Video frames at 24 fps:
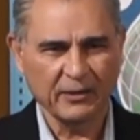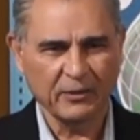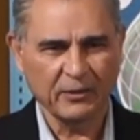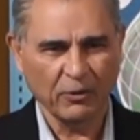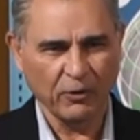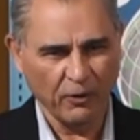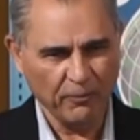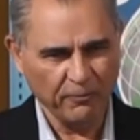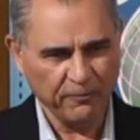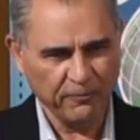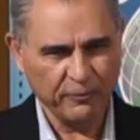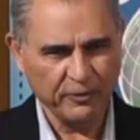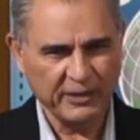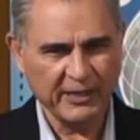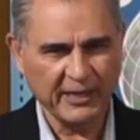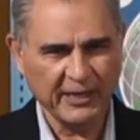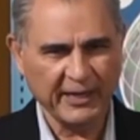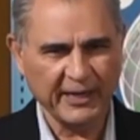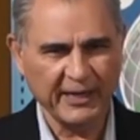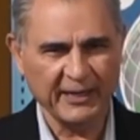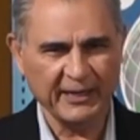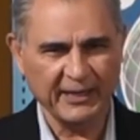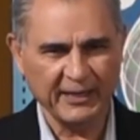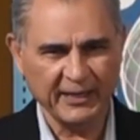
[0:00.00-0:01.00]
hopefully
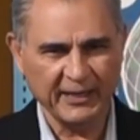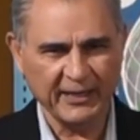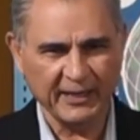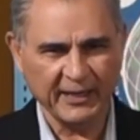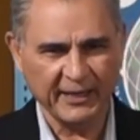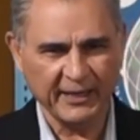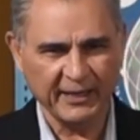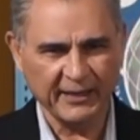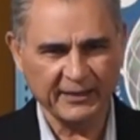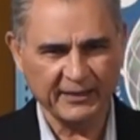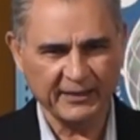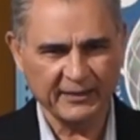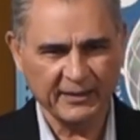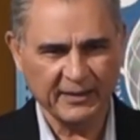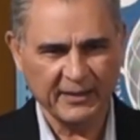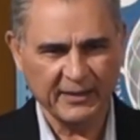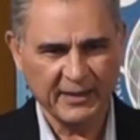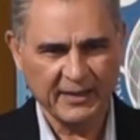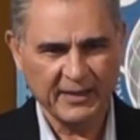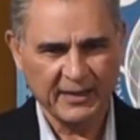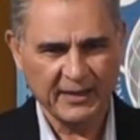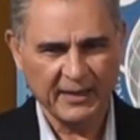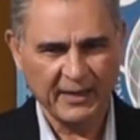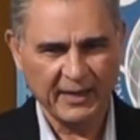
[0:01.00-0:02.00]
again and again.
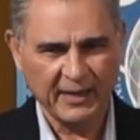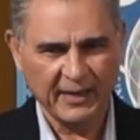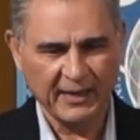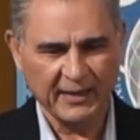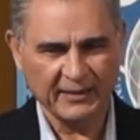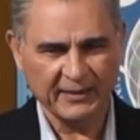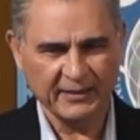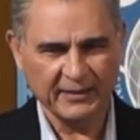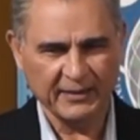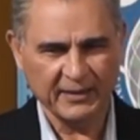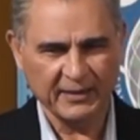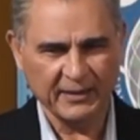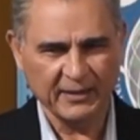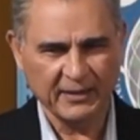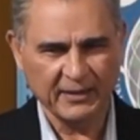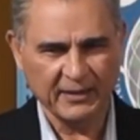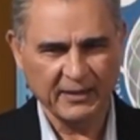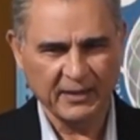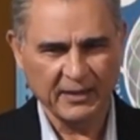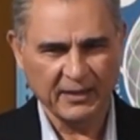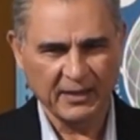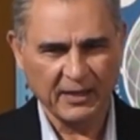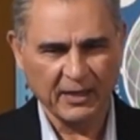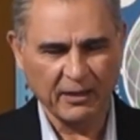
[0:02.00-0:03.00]
And uh,
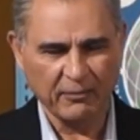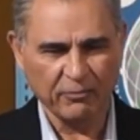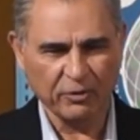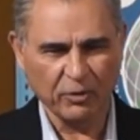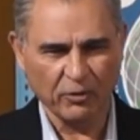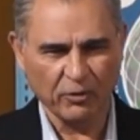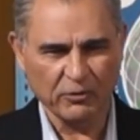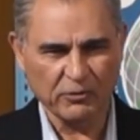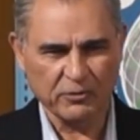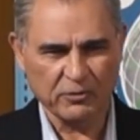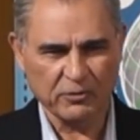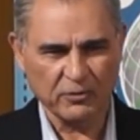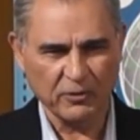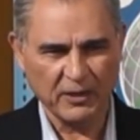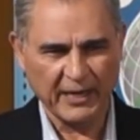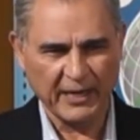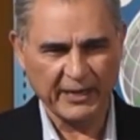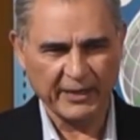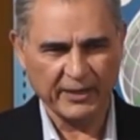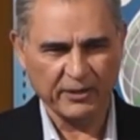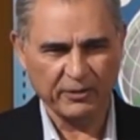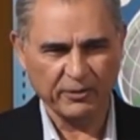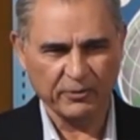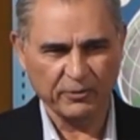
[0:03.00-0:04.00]
I would also
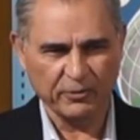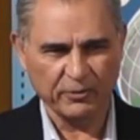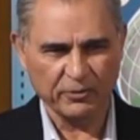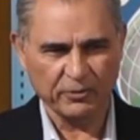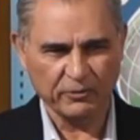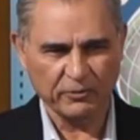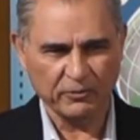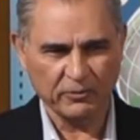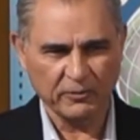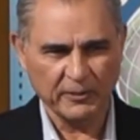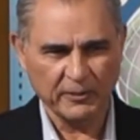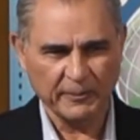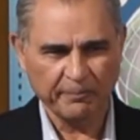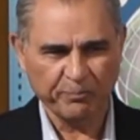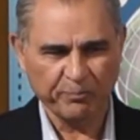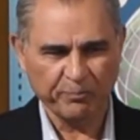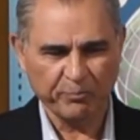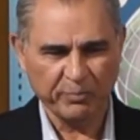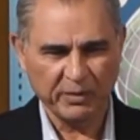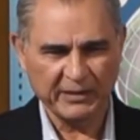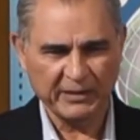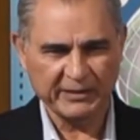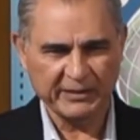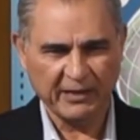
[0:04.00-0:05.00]
like you to
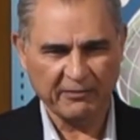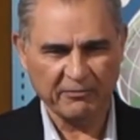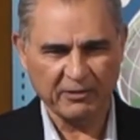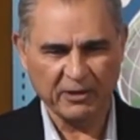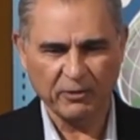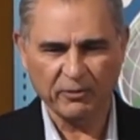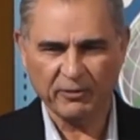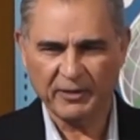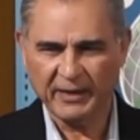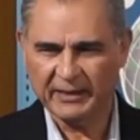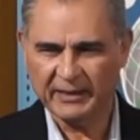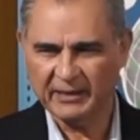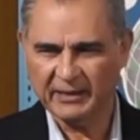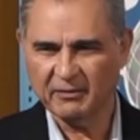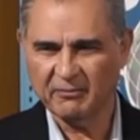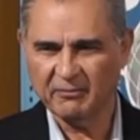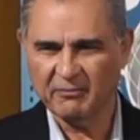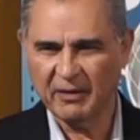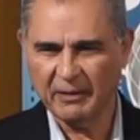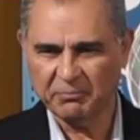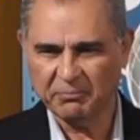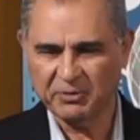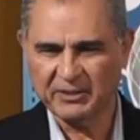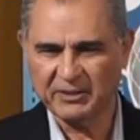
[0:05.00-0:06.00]
please have a look at our
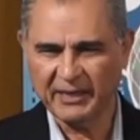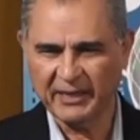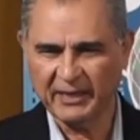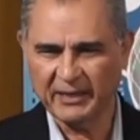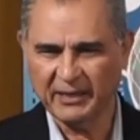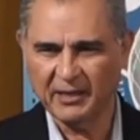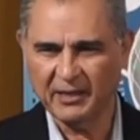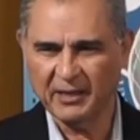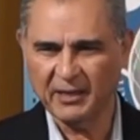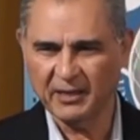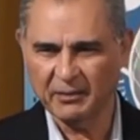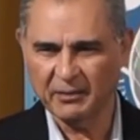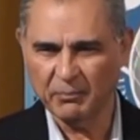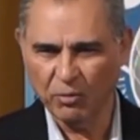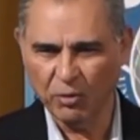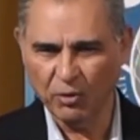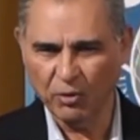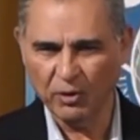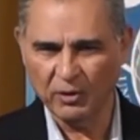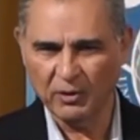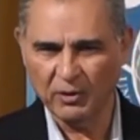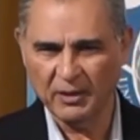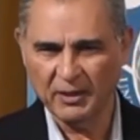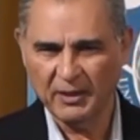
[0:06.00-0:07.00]
website, learn
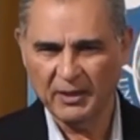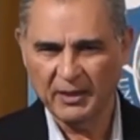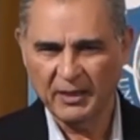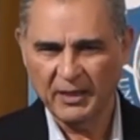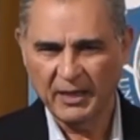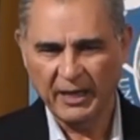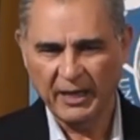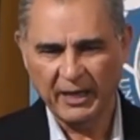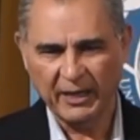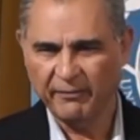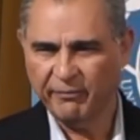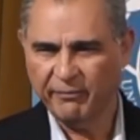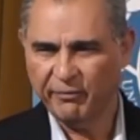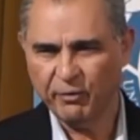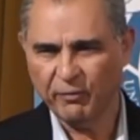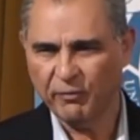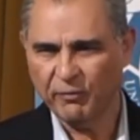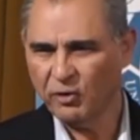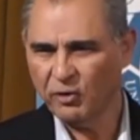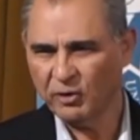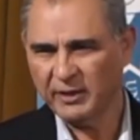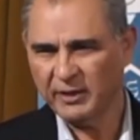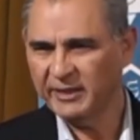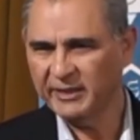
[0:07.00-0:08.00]
more, and if you
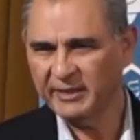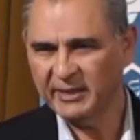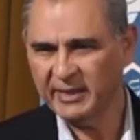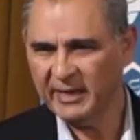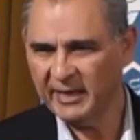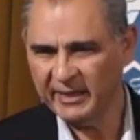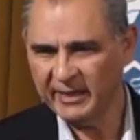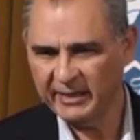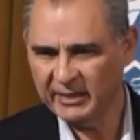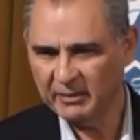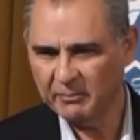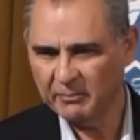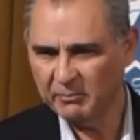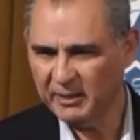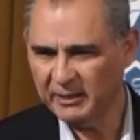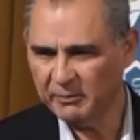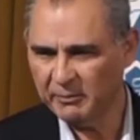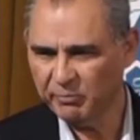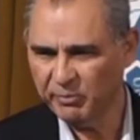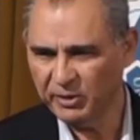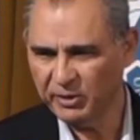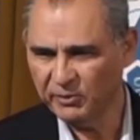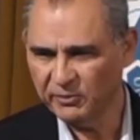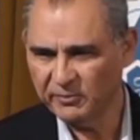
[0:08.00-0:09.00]
got any idea,
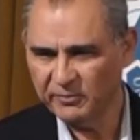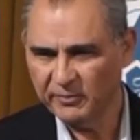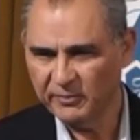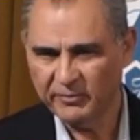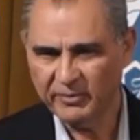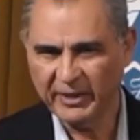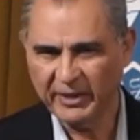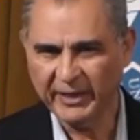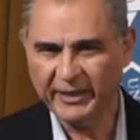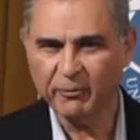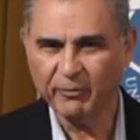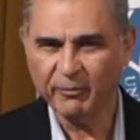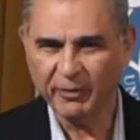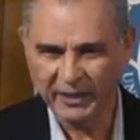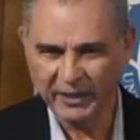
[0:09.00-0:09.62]
let me know. Thank you